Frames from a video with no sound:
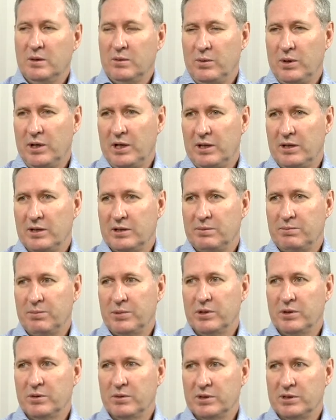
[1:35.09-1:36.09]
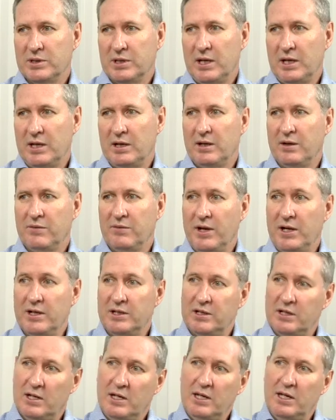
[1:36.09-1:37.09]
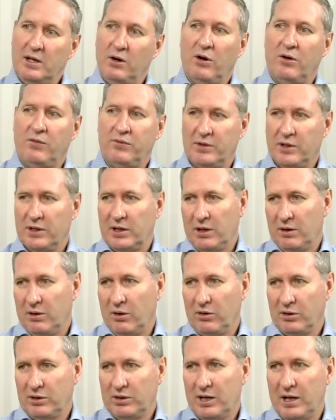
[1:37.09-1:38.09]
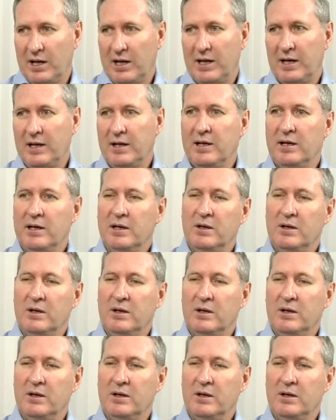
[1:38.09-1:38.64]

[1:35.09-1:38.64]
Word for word: where this bill was then eventually, after a long delay,